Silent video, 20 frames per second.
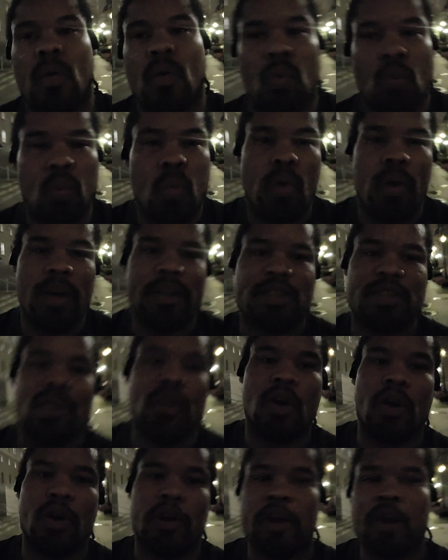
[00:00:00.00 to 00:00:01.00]
What's
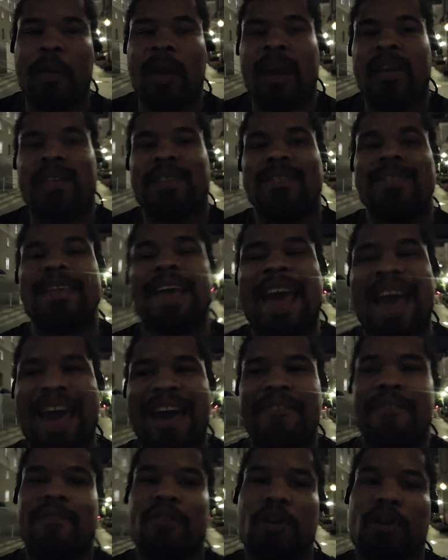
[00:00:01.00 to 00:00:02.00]
going on everybody? This is
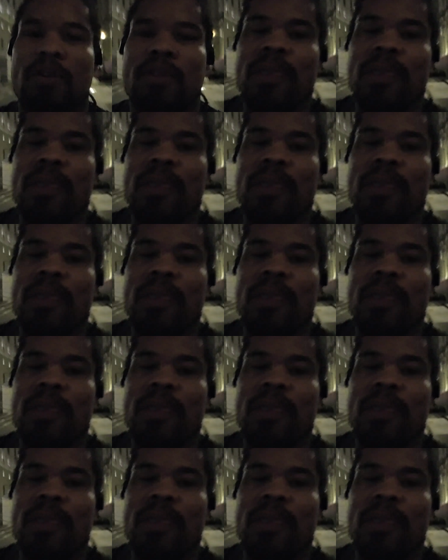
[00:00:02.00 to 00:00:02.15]
Afro